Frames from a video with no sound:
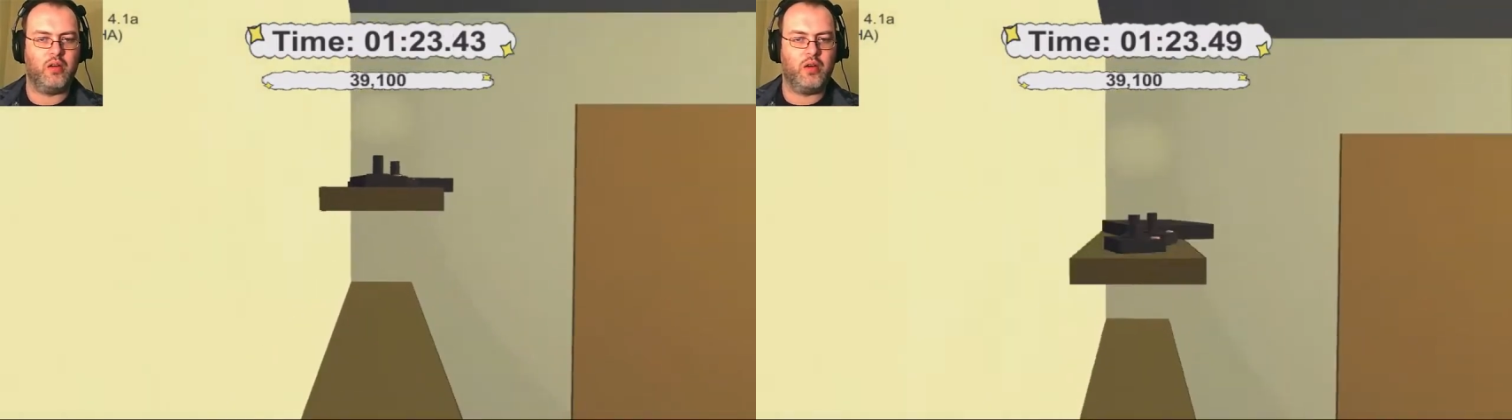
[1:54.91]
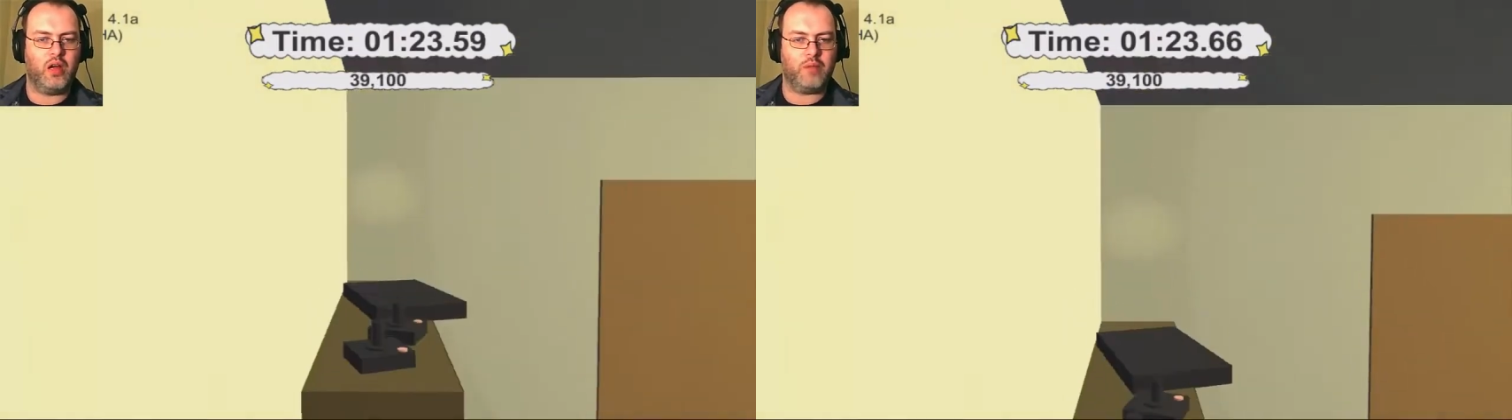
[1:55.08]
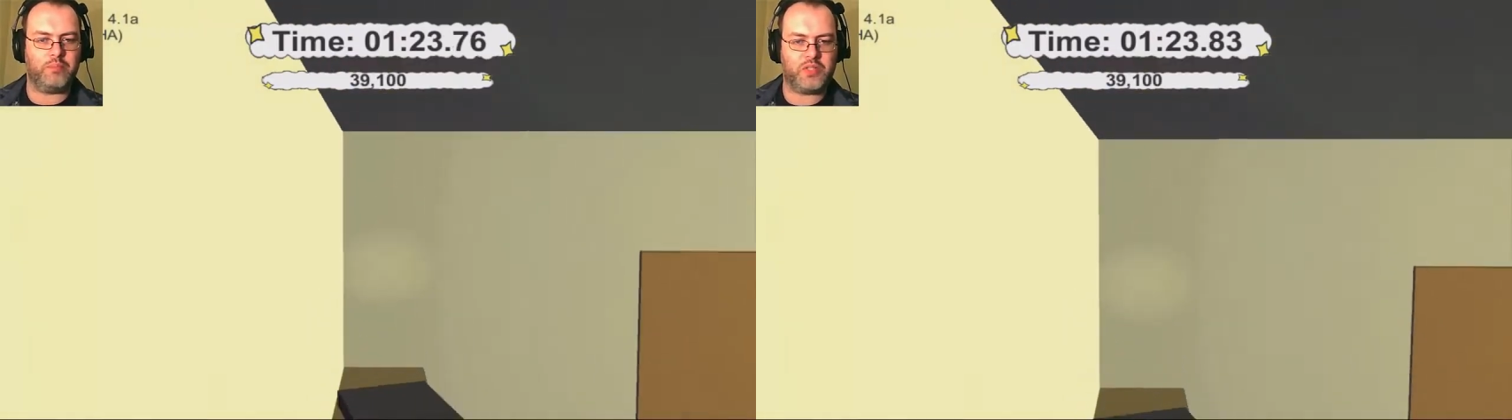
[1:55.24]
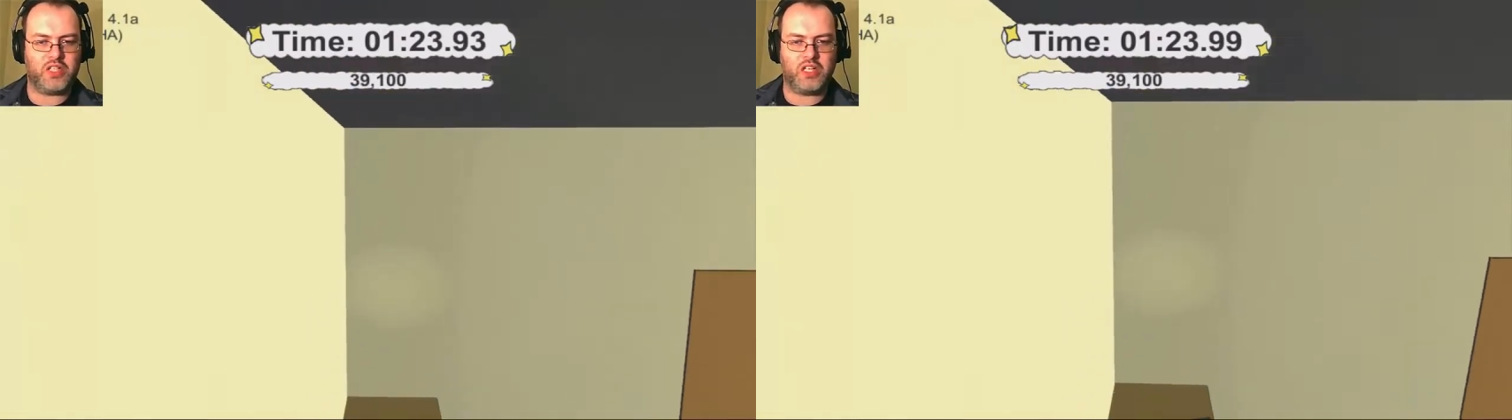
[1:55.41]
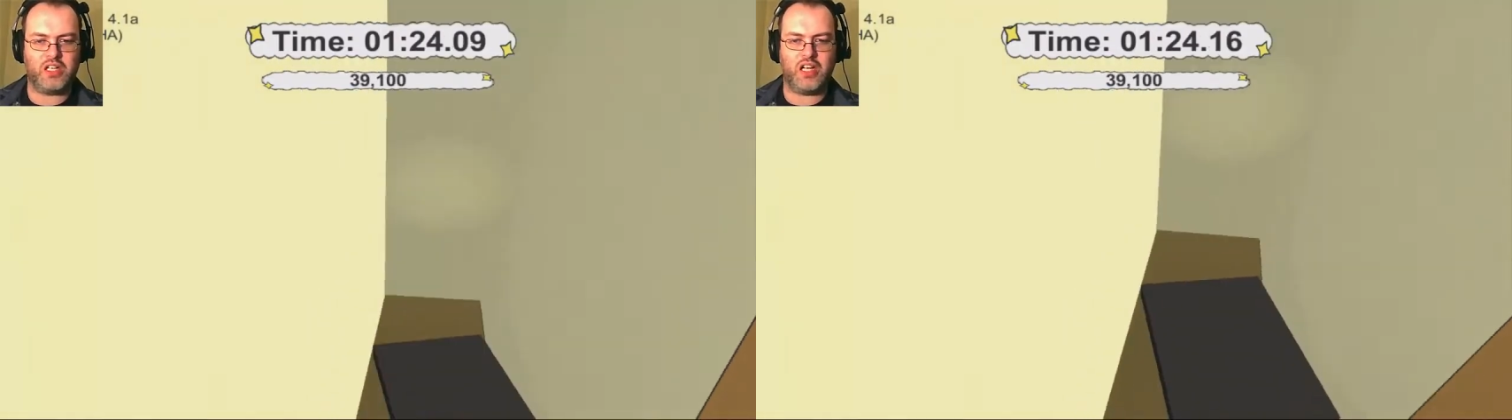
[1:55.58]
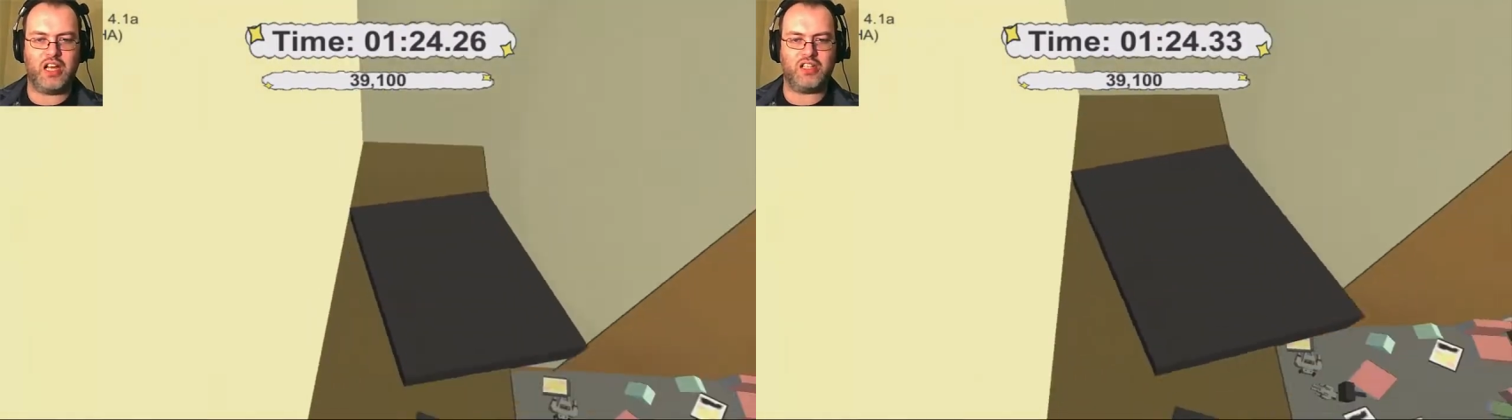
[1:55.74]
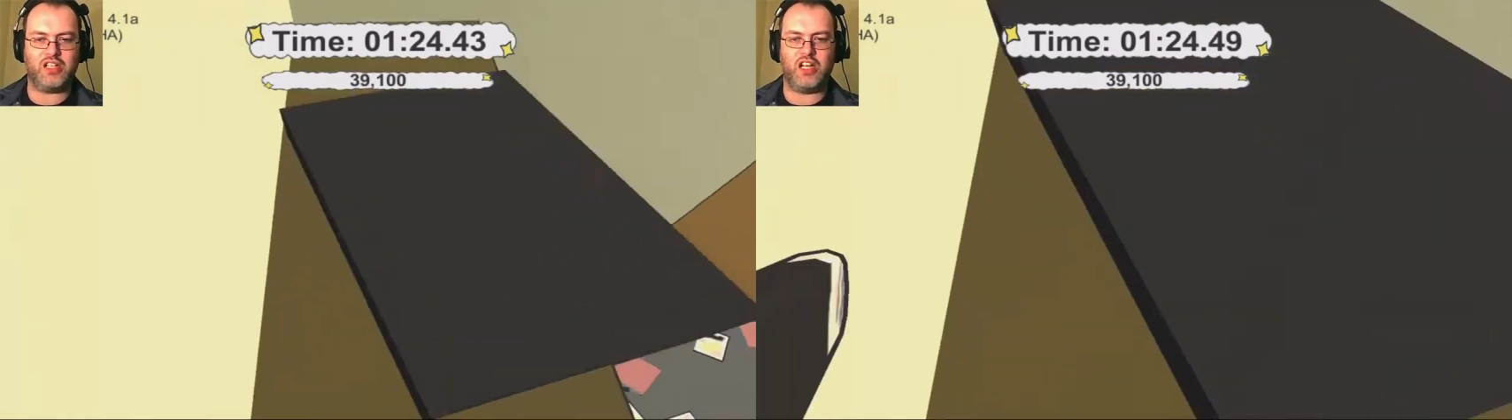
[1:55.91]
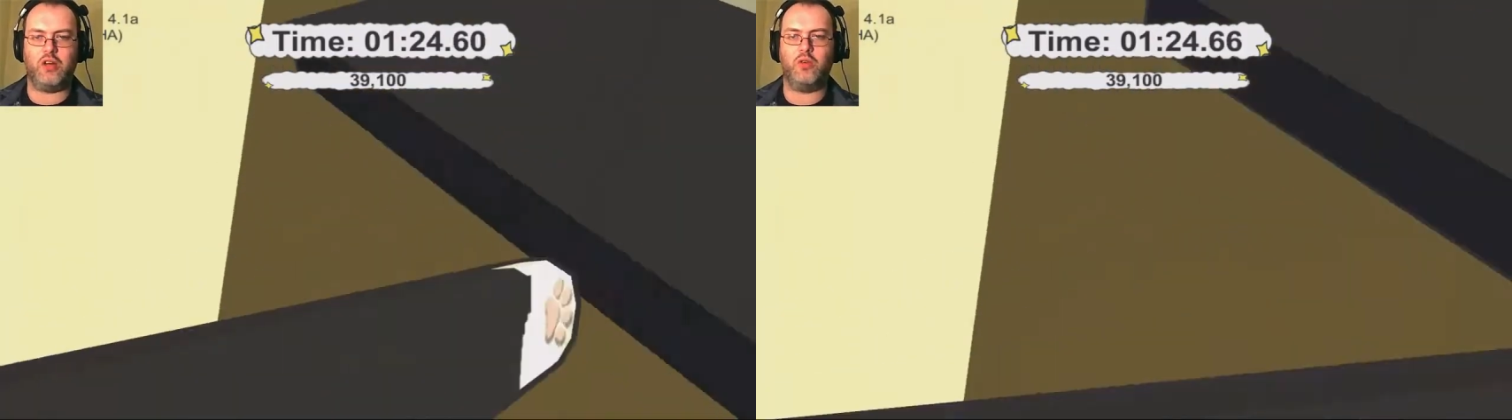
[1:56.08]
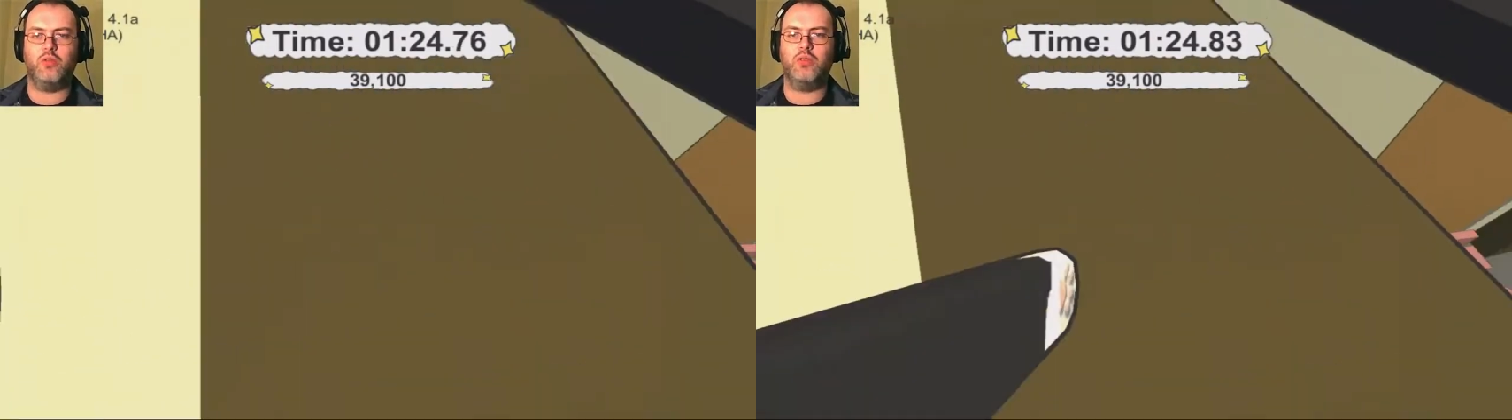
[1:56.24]
Oops, daisy.
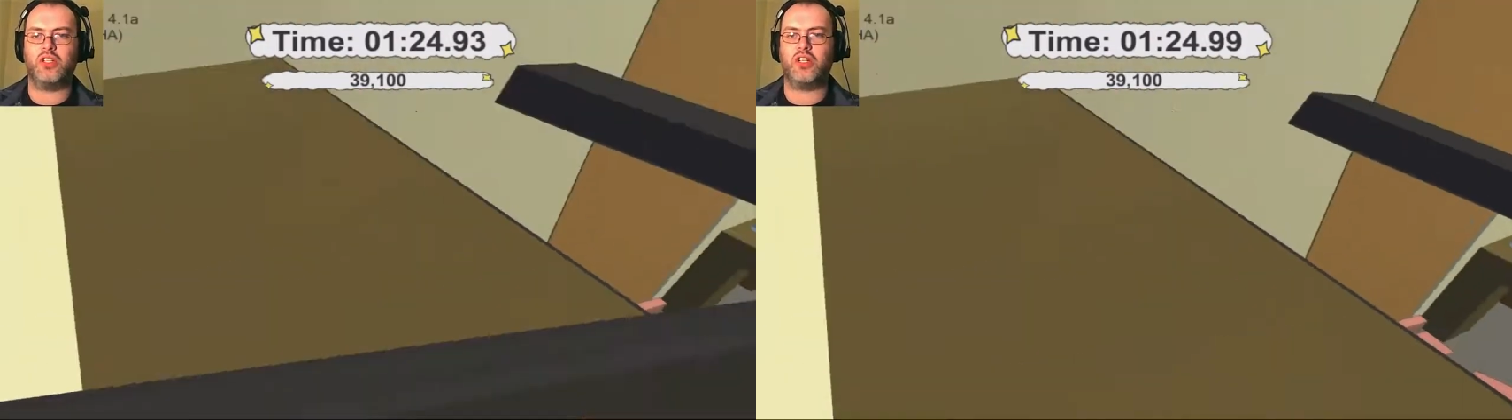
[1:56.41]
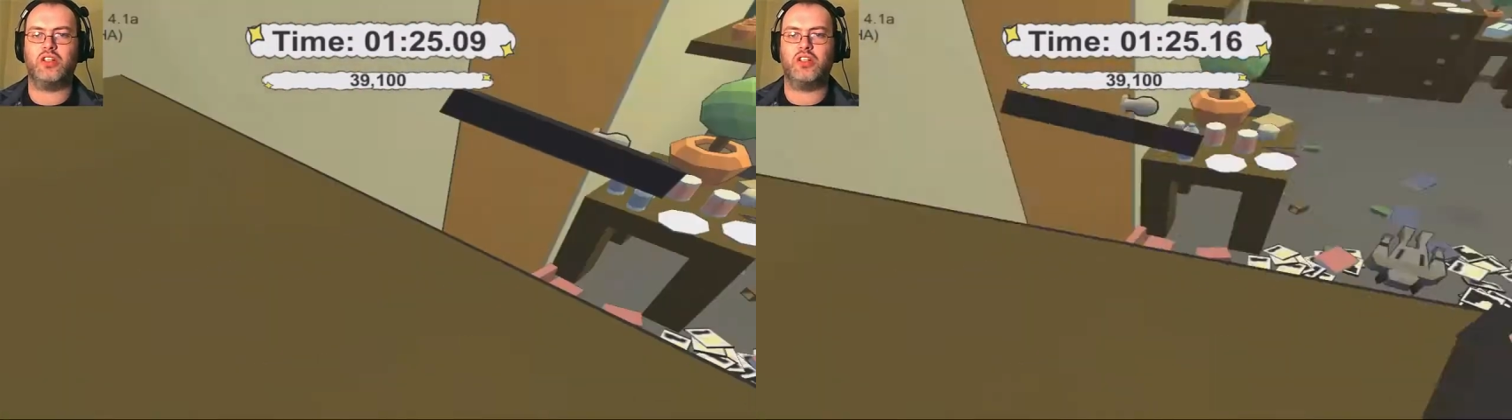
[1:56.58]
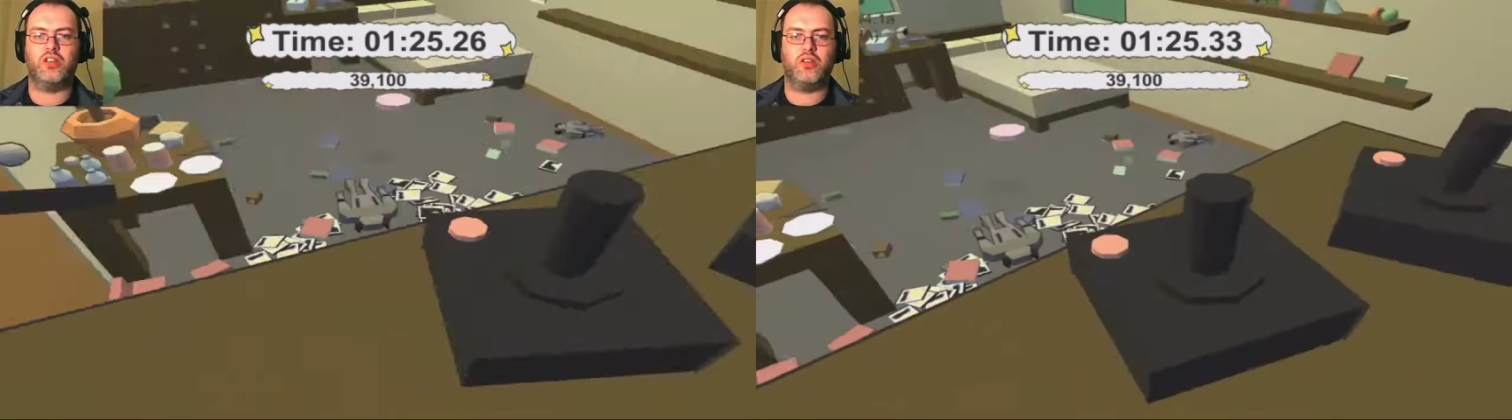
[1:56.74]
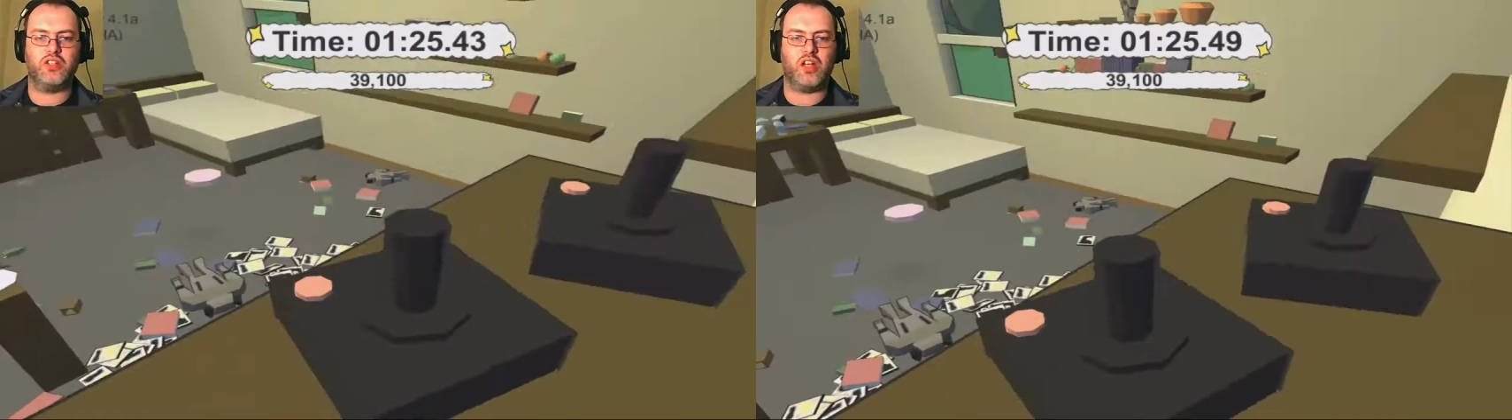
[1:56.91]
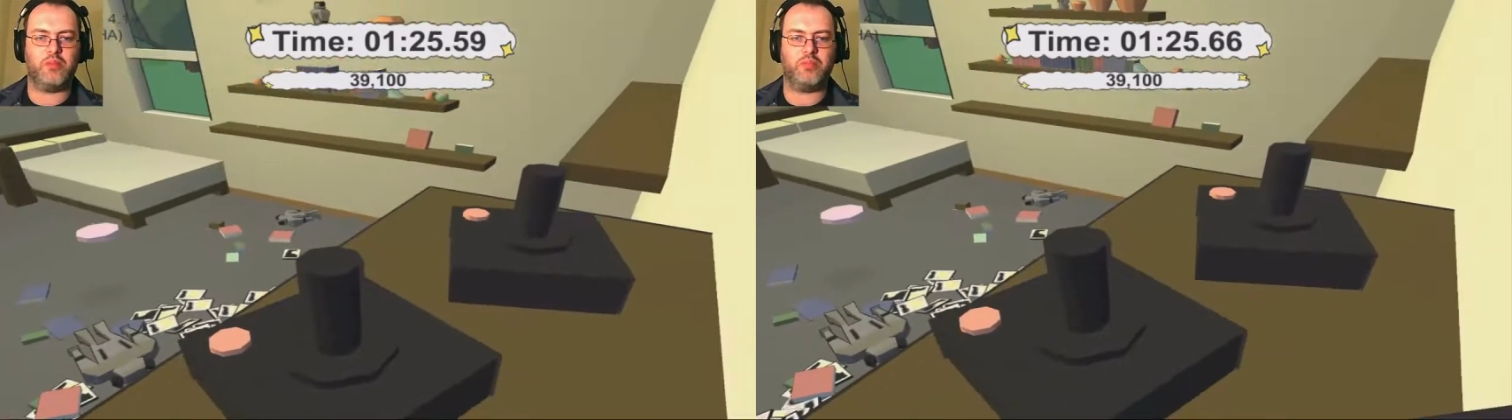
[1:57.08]
Ooh, is, is that